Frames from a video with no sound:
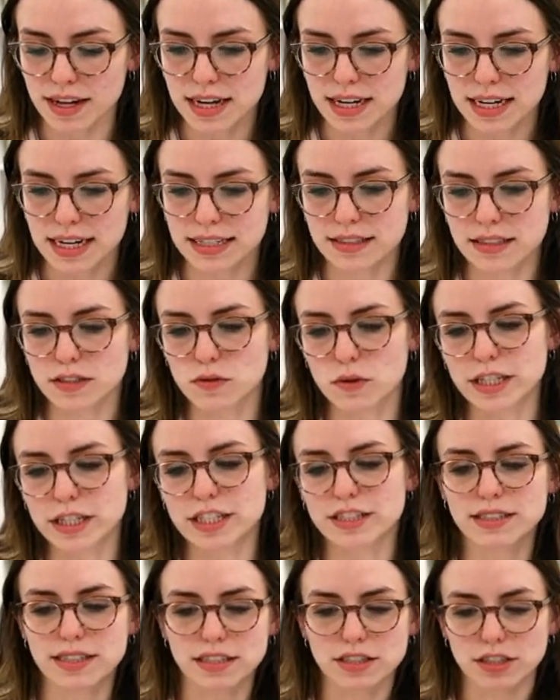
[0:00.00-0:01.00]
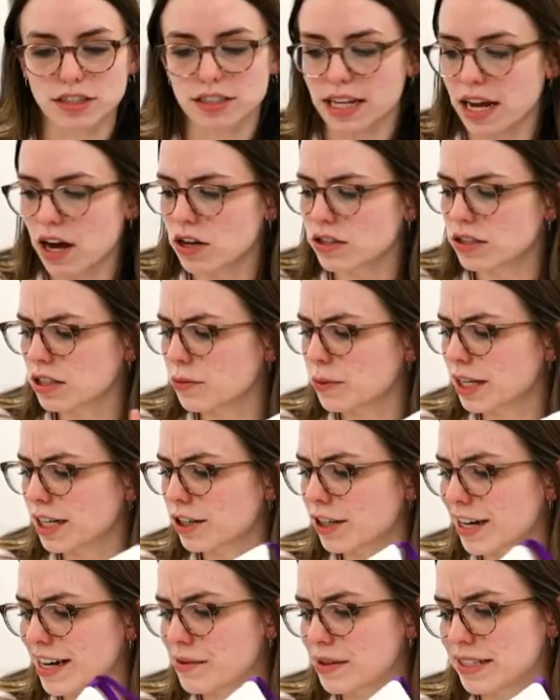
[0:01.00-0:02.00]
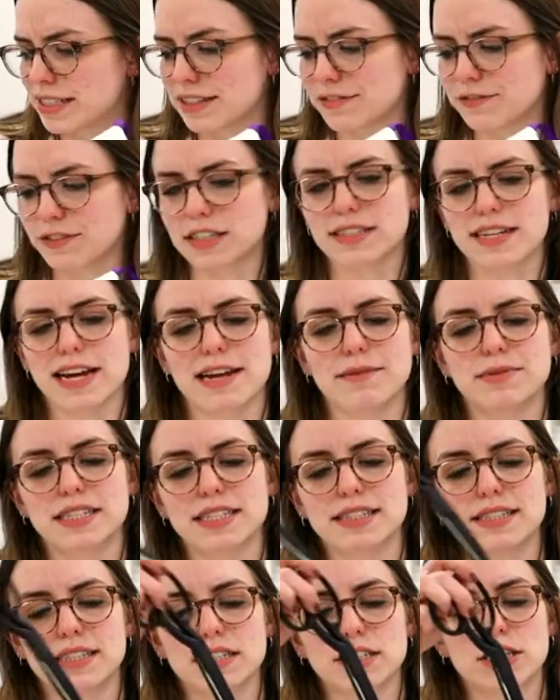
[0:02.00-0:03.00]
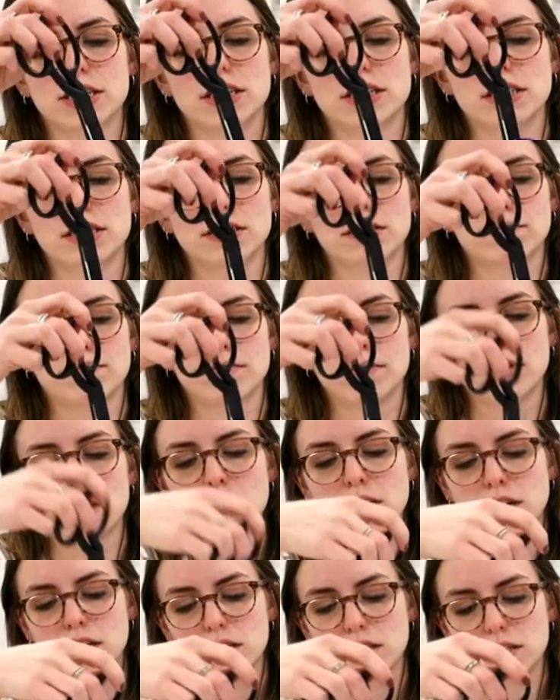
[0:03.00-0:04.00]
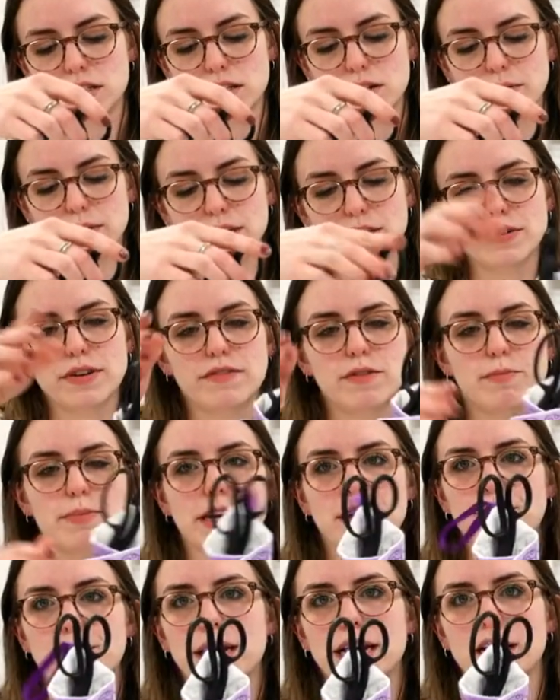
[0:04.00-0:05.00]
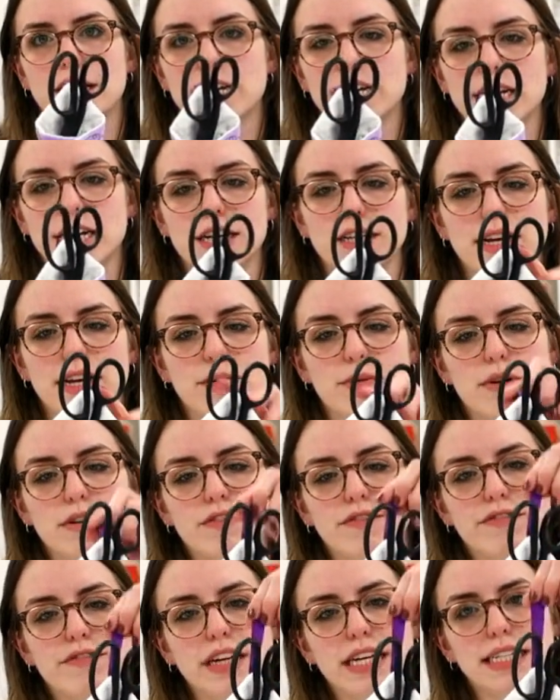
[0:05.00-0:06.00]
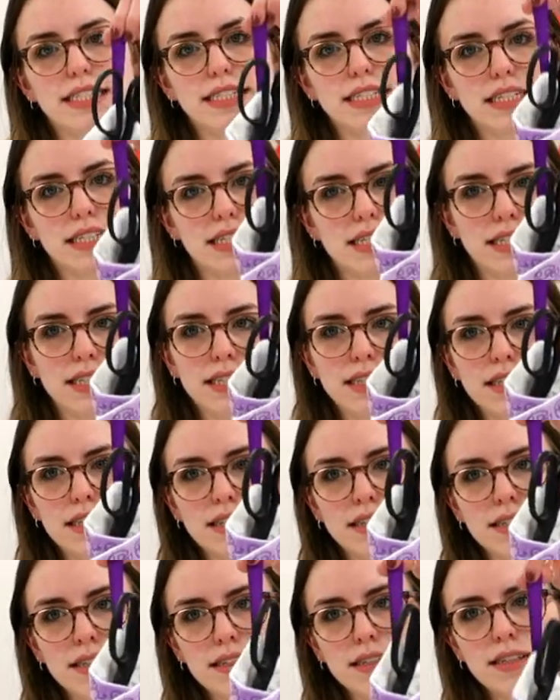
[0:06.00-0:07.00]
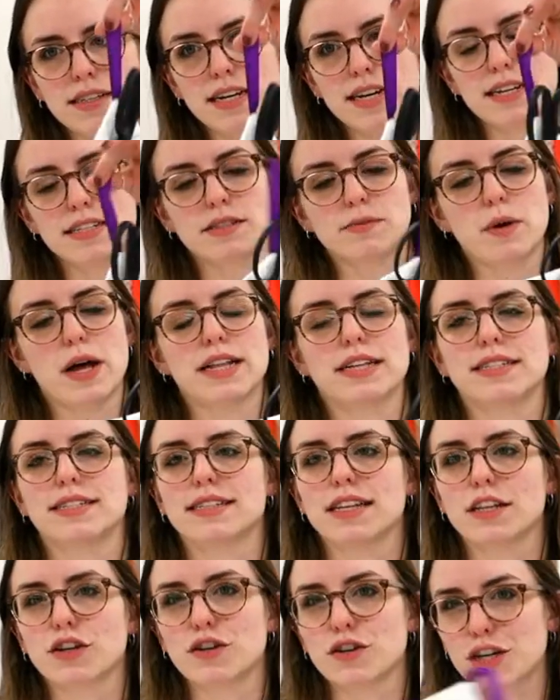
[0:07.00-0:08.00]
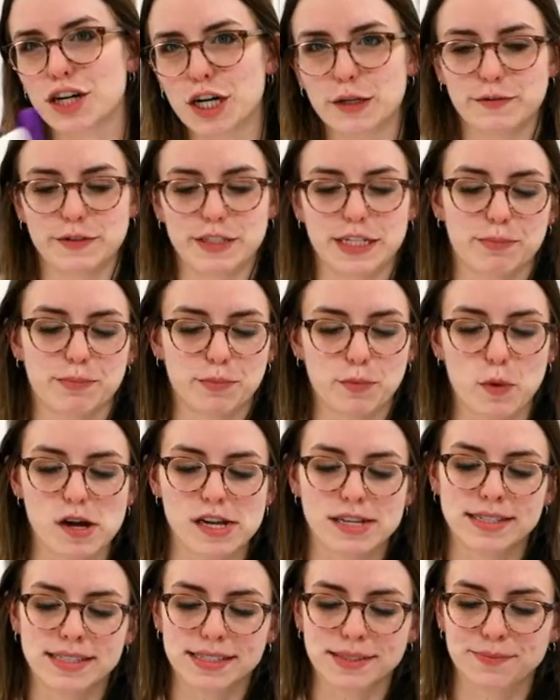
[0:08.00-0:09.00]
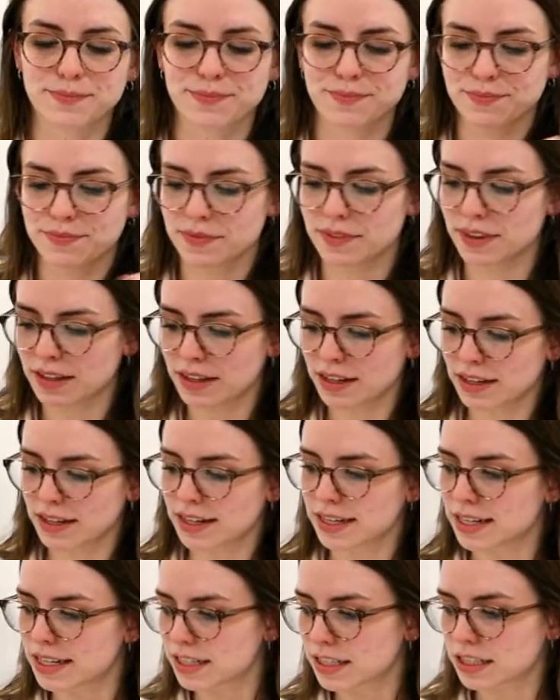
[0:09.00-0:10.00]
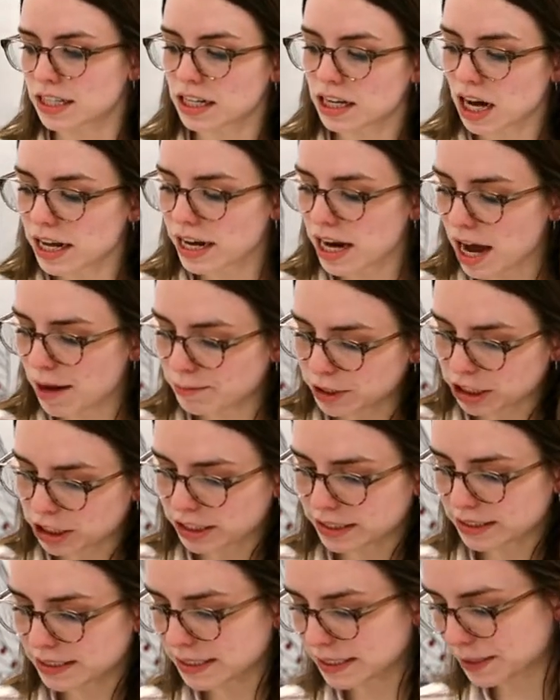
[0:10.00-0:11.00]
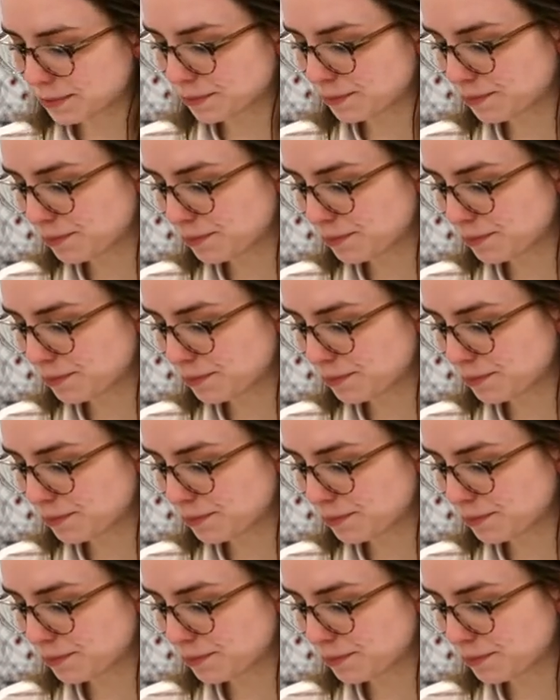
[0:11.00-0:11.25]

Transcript: Can store your scissors. They also work great with different types of scissors. So we do have a big pair here. They will fit as well as the little curved tip ones. So you got options.